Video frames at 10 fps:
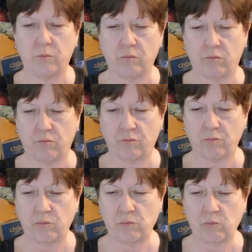
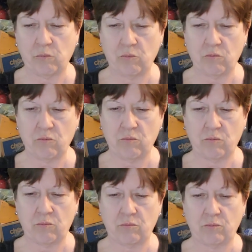
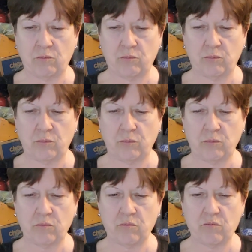
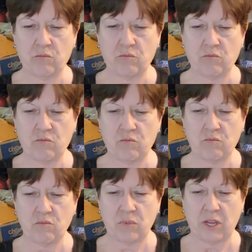(silence)